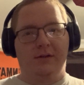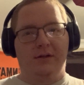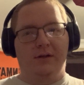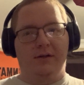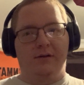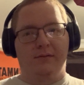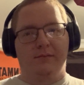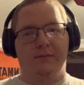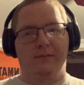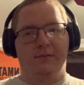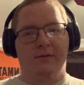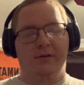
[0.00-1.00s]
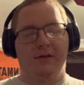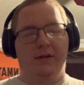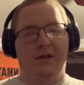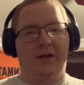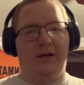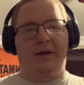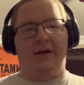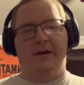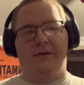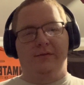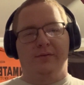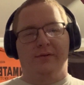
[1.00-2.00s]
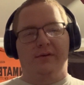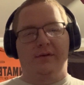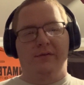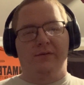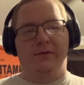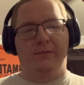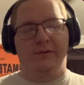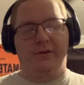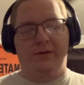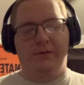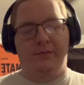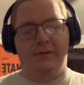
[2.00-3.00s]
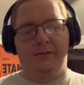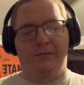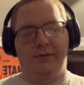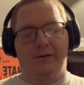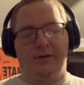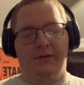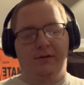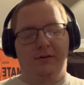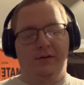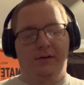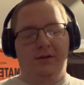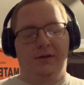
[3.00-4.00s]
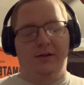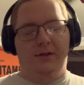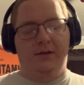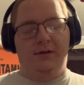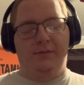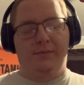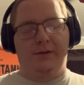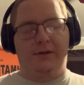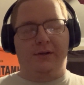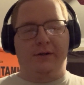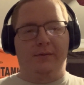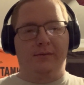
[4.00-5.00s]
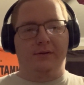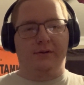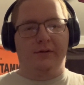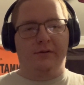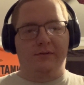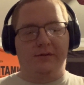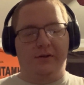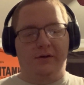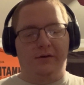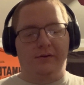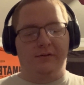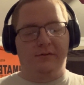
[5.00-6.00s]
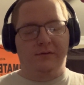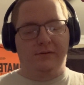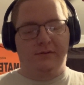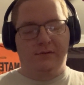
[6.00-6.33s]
and it has worked out for him a little bit, but there have been a couple of close calls.